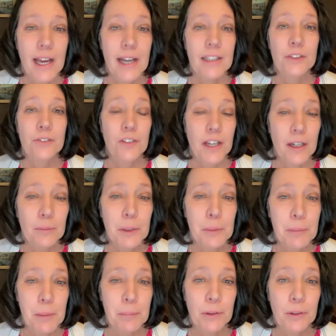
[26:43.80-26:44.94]
as family
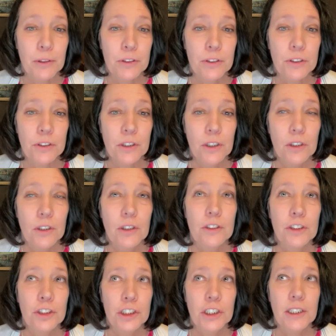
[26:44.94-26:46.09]
members.
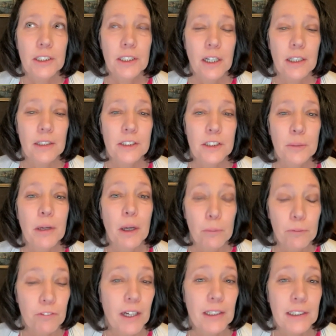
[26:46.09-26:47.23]
She had gotten some help.
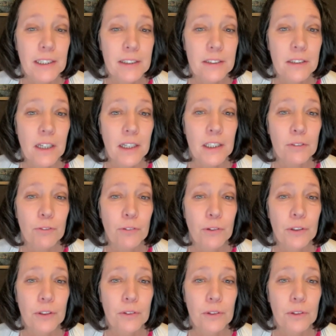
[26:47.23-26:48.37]
Finally, his
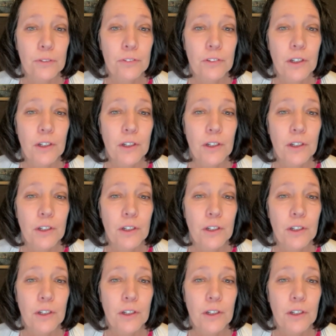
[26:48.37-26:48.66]
94-year-old